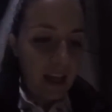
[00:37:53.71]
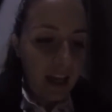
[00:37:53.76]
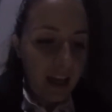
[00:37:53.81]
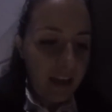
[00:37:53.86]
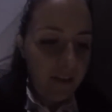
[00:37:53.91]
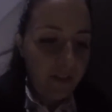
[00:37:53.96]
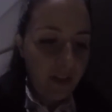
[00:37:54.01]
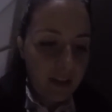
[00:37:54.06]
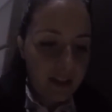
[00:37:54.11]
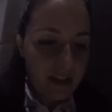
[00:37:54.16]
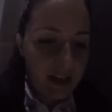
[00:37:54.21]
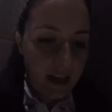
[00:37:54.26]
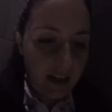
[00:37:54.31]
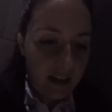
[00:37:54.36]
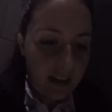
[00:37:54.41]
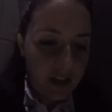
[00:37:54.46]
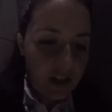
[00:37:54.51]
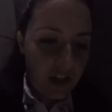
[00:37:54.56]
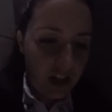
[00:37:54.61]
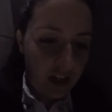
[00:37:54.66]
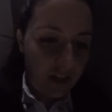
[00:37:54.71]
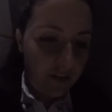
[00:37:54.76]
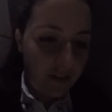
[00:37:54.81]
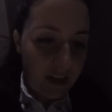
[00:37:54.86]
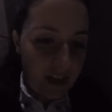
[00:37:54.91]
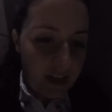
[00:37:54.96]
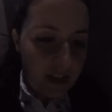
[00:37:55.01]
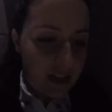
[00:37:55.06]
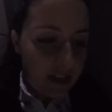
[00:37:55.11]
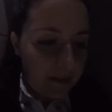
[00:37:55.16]
He felt suddenly sure of
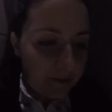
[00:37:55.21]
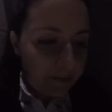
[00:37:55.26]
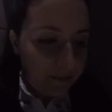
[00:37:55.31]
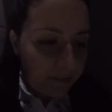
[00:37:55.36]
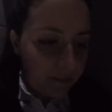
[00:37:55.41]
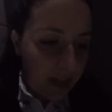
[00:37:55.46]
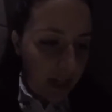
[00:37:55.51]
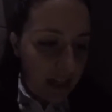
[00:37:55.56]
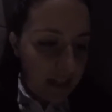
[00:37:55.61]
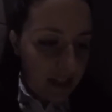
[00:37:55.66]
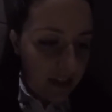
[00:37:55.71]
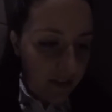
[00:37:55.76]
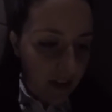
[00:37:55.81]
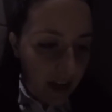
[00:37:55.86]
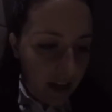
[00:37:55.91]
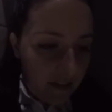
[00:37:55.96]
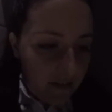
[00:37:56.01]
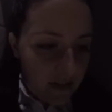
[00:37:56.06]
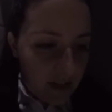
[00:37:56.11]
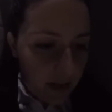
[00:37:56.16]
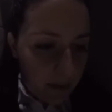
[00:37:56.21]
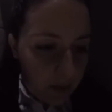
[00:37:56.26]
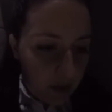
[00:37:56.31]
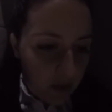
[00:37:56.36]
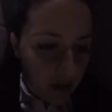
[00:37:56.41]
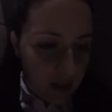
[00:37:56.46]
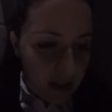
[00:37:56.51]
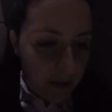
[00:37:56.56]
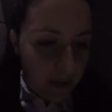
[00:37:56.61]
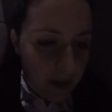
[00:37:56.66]
this, as if out of some
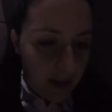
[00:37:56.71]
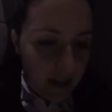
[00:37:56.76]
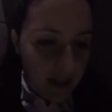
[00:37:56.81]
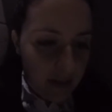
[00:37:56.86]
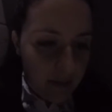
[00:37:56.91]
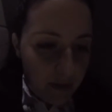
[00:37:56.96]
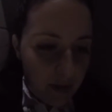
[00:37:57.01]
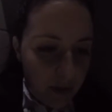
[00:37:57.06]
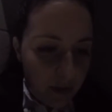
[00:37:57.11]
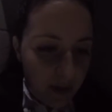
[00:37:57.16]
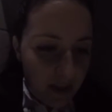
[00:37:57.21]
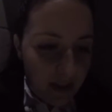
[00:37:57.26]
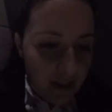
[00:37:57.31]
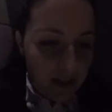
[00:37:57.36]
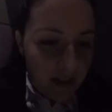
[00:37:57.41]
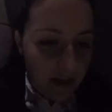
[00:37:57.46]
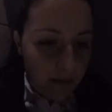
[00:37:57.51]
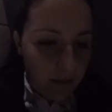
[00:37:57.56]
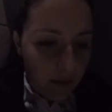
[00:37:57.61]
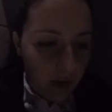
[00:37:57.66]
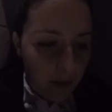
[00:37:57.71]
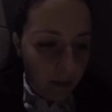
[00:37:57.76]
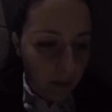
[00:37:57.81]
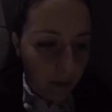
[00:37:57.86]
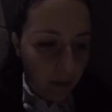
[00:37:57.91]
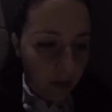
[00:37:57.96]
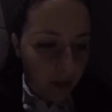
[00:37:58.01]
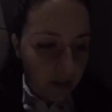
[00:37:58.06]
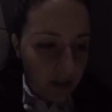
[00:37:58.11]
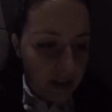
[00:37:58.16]
correspondence between the subnormal
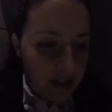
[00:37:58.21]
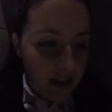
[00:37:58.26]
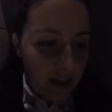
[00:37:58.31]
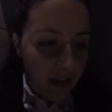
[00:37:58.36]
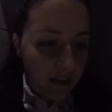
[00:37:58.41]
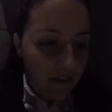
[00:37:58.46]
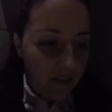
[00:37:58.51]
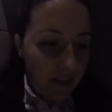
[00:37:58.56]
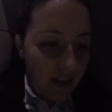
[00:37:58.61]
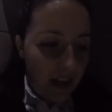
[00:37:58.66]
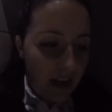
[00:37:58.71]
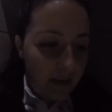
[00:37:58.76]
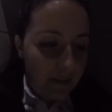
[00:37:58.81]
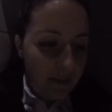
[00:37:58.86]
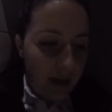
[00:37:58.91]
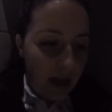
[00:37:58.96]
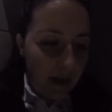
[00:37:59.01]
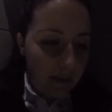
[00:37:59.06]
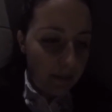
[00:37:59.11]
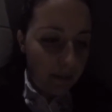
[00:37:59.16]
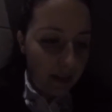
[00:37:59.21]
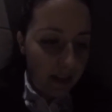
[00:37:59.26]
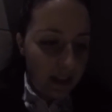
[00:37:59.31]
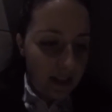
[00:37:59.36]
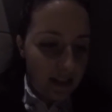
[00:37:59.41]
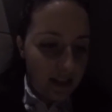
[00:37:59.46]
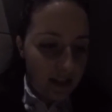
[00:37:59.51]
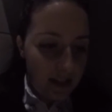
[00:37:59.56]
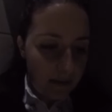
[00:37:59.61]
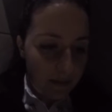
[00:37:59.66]
world itself and the
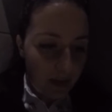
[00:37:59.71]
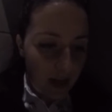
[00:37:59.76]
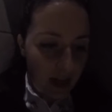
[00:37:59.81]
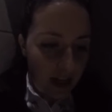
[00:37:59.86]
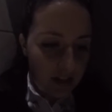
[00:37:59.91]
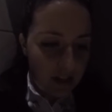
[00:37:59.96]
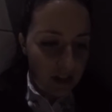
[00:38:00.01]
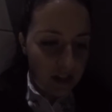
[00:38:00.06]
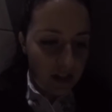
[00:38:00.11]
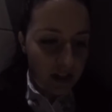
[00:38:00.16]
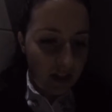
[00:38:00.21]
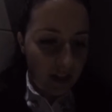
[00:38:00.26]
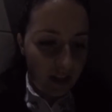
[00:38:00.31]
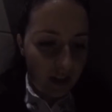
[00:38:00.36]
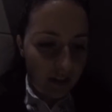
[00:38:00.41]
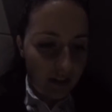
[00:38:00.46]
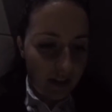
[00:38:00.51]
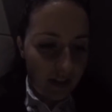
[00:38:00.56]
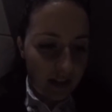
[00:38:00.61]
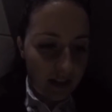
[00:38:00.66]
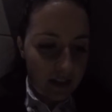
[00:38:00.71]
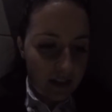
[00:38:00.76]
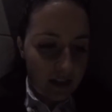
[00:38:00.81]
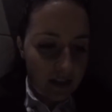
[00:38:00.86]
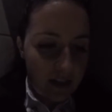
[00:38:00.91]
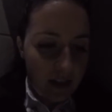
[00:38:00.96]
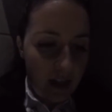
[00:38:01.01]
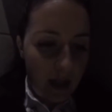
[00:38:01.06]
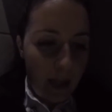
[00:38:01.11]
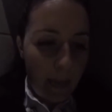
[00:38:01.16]
abnormally subconscious delirious
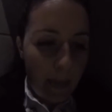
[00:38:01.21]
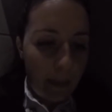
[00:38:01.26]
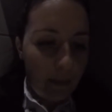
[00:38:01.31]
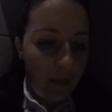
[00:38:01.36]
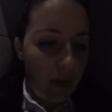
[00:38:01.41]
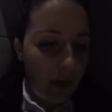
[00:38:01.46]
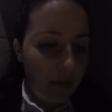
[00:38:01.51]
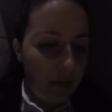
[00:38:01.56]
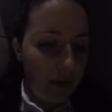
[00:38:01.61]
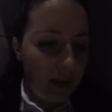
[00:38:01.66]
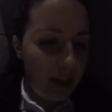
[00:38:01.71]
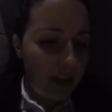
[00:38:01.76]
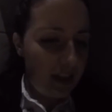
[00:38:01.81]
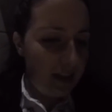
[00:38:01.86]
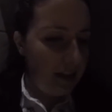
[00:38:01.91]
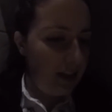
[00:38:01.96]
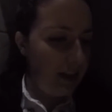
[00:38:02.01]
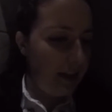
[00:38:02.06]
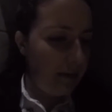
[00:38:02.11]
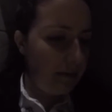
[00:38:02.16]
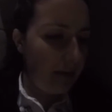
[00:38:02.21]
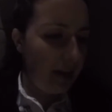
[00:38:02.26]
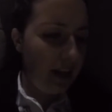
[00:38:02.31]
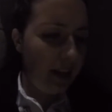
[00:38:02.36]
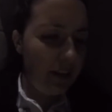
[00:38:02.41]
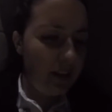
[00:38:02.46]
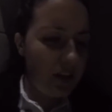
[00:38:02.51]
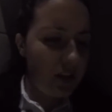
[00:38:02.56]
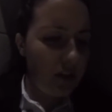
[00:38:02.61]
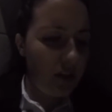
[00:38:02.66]
one within him
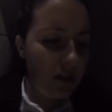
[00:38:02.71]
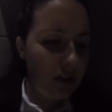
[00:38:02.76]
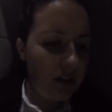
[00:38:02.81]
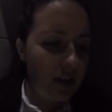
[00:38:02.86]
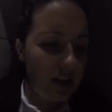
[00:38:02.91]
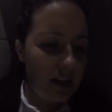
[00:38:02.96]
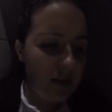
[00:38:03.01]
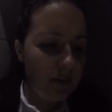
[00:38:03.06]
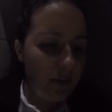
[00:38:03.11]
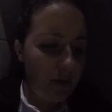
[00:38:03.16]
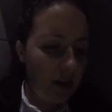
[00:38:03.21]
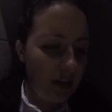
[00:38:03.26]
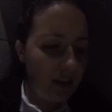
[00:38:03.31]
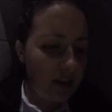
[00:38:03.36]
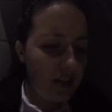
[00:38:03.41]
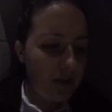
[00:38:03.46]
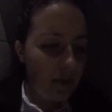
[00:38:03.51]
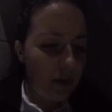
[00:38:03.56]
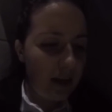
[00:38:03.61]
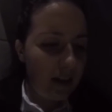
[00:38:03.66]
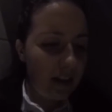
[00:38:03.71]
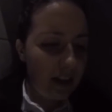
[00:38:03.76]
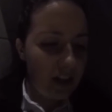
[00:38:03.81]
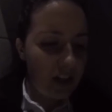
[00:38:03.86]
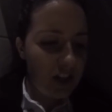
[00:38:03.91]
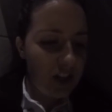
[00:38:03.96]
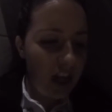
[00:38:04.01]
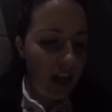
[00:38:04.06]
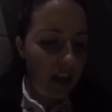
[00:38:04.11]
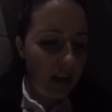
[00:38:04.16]
held the truth, had sprung, sprung like a
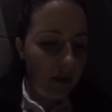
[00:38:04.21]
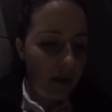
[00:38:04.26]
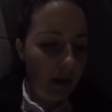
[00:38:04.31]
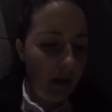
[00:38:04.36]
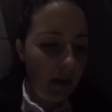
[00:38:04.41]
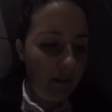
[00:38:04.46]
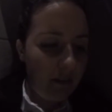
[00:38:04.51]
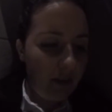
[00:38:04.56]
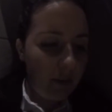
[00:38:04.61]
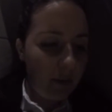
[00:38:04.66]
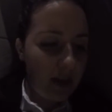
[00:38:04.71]
shadow, however